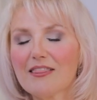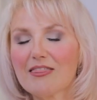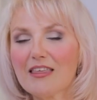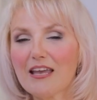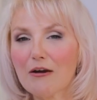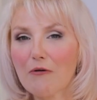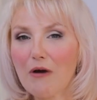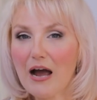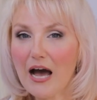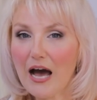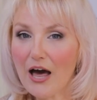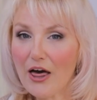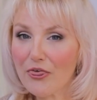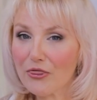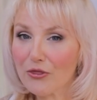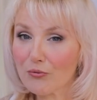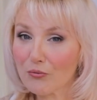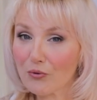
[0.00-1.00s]
There
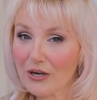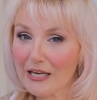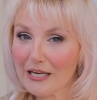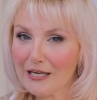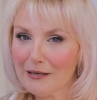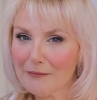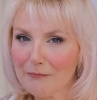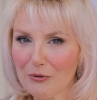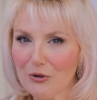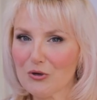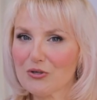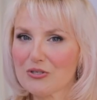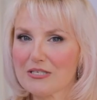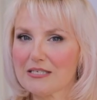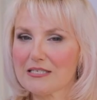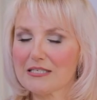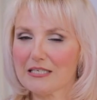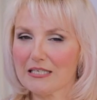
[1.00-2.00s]
are 3
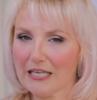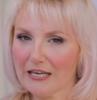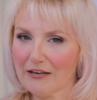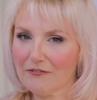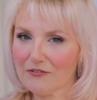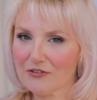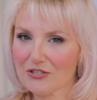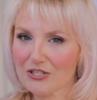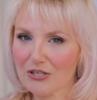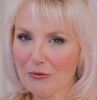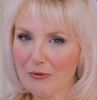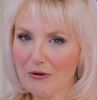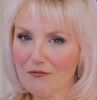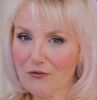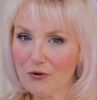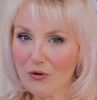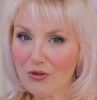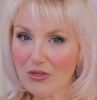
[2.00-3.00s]
boxes left. So
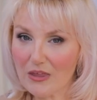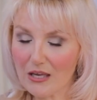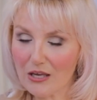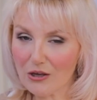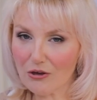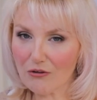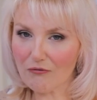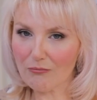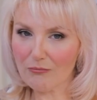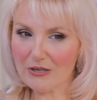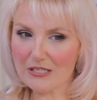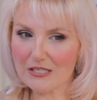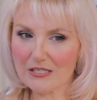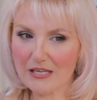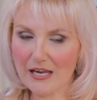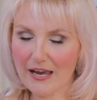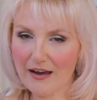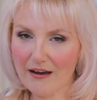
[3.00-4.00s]
if you think you've
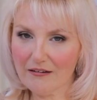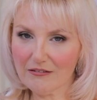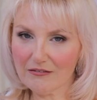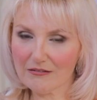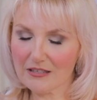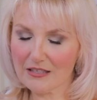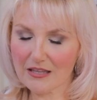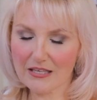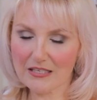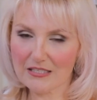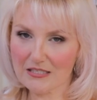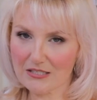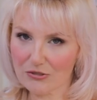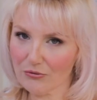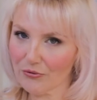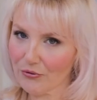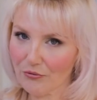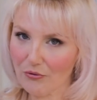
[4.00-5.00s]
missed out, there's
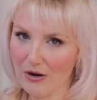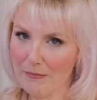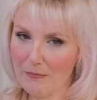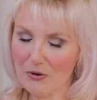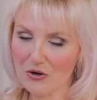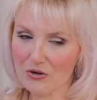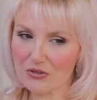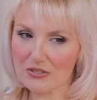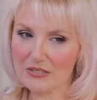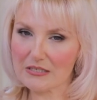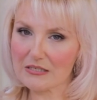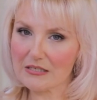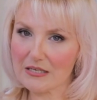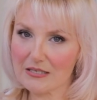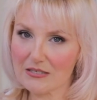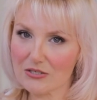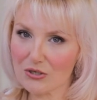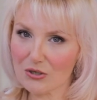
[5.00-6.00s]
still 3 boxes.
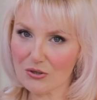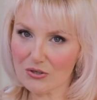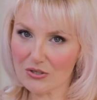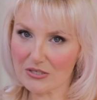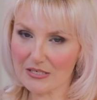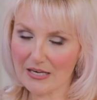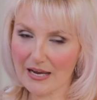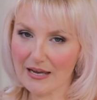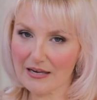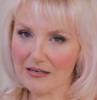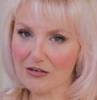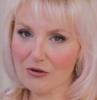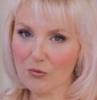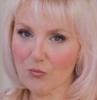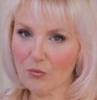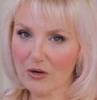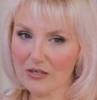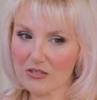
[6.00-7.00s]
There's 2 standard
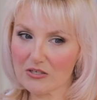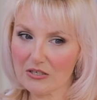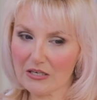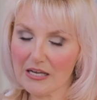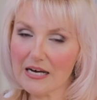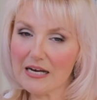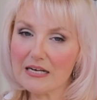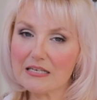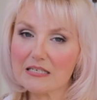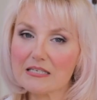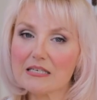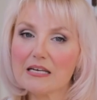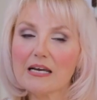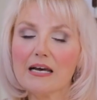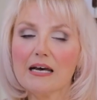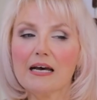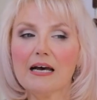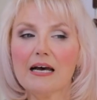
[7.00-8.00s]
and 1 deluxe.
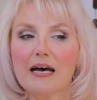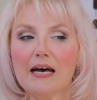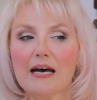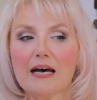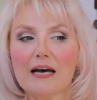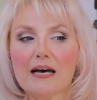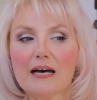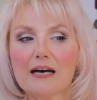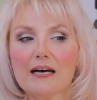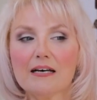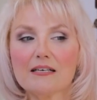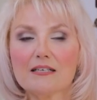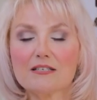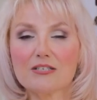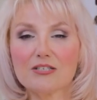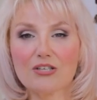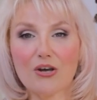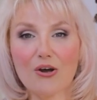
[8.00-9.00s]

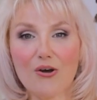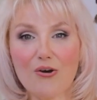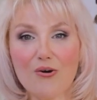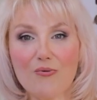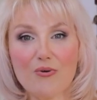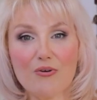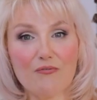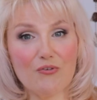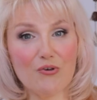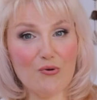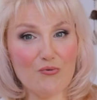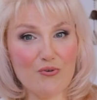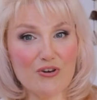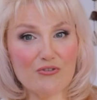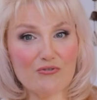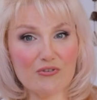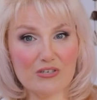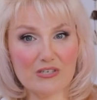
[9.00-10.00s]
So if you're
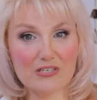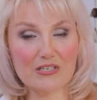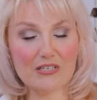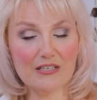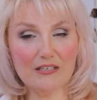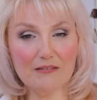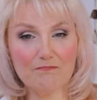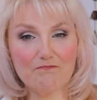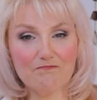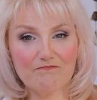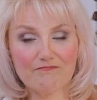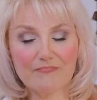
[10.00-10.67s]
interested,